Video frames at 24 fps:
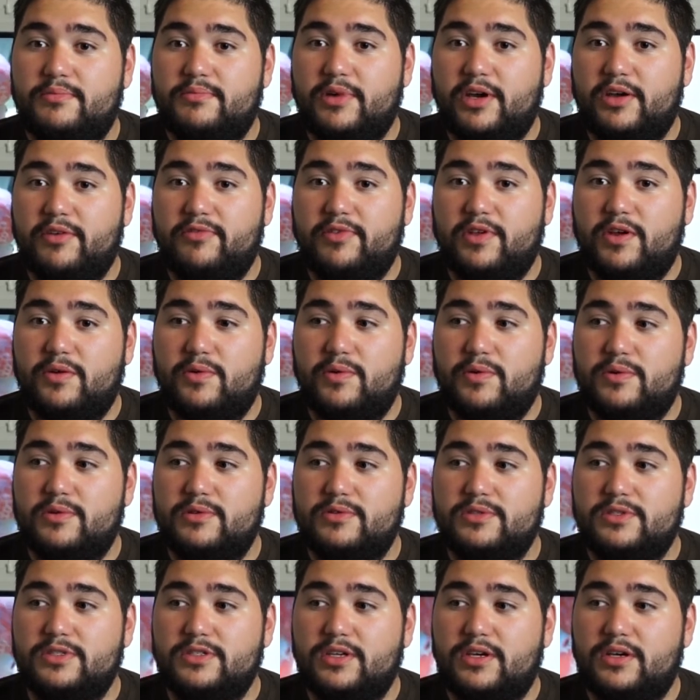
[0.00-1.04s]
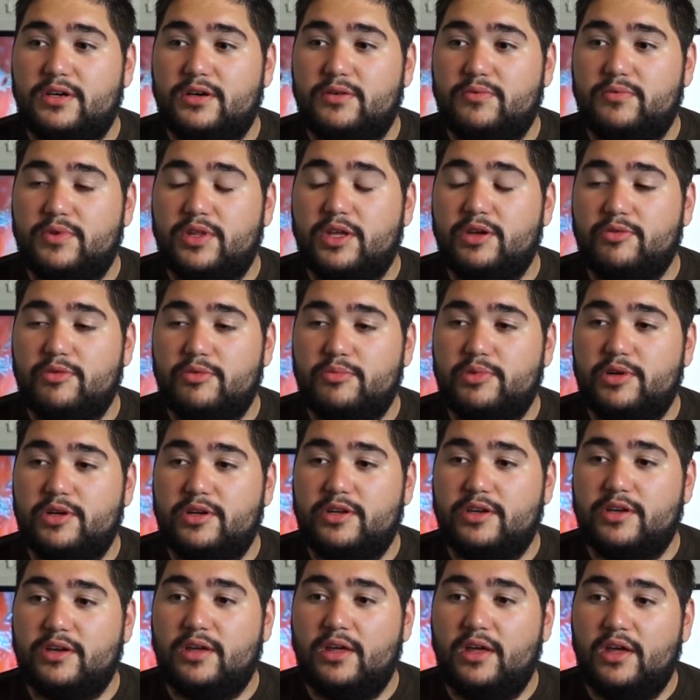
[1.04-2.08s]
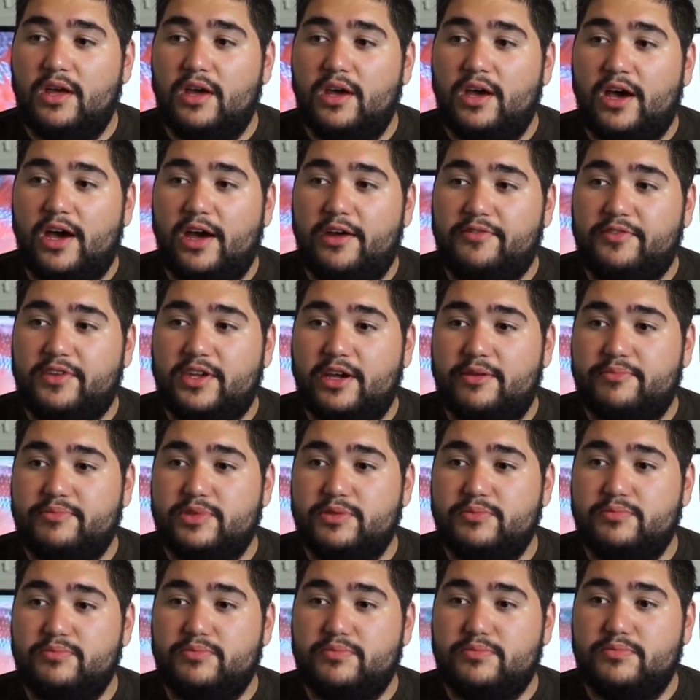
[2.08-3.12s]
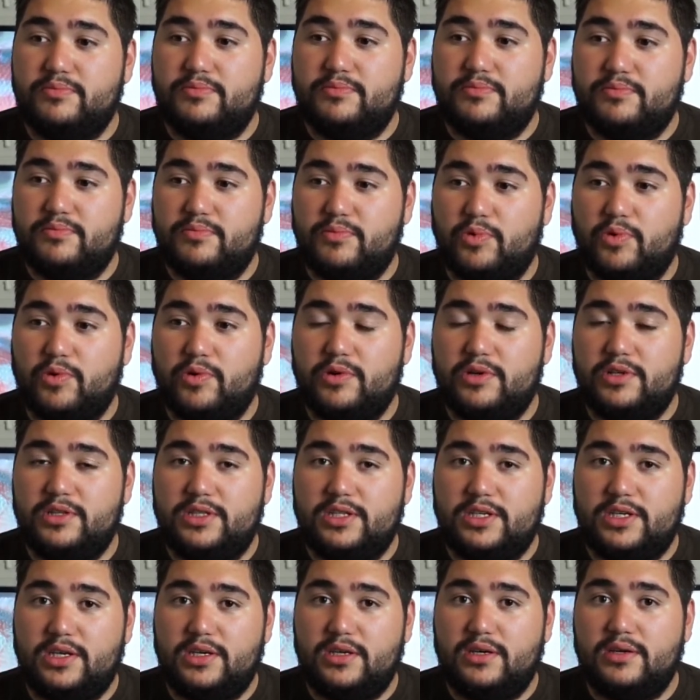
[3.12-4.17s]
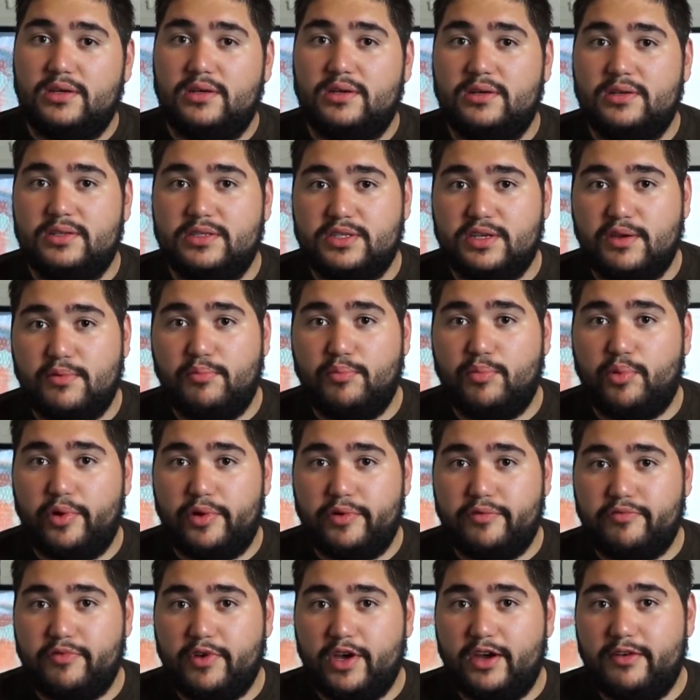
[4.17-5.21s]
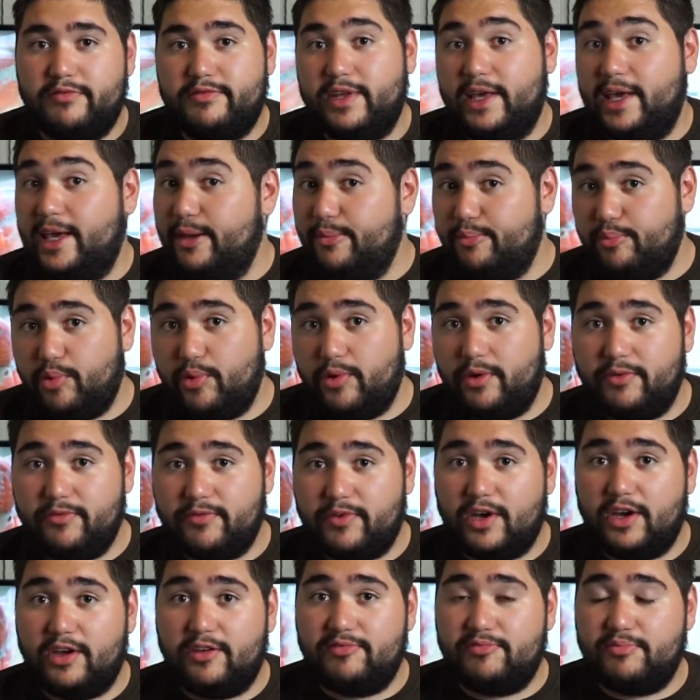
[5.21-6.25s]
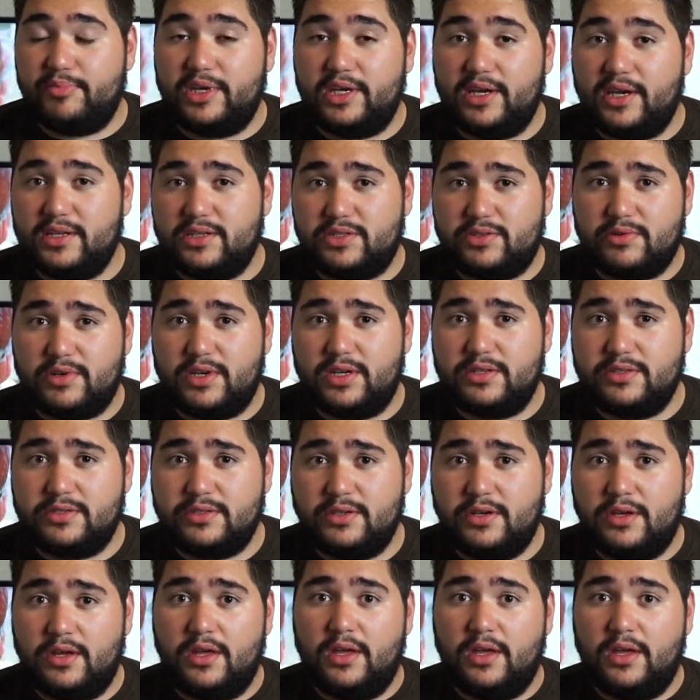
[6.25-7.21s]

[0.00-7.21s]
my flowerhorns, when they were breeding, I've kept them more in the 7.5 to 8.5 pH range,